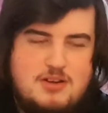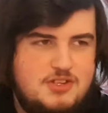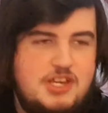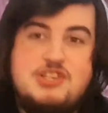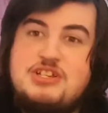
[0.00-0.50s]

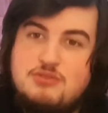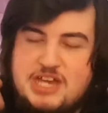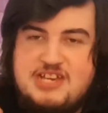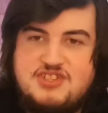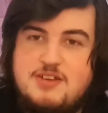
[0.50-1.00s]
You can still
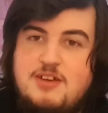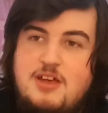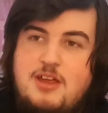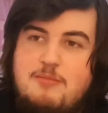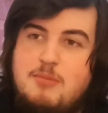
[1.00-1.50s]
taste it,
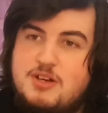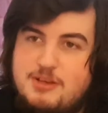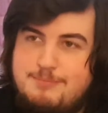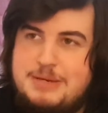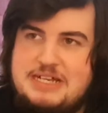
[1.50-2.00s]
but
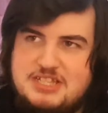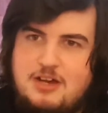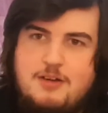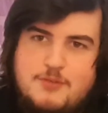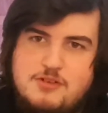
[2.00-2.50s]
compared to
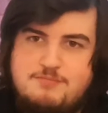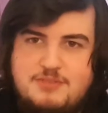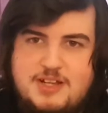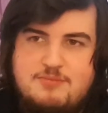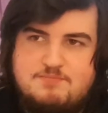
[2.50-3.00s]
other
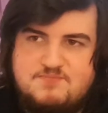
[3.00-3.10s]
like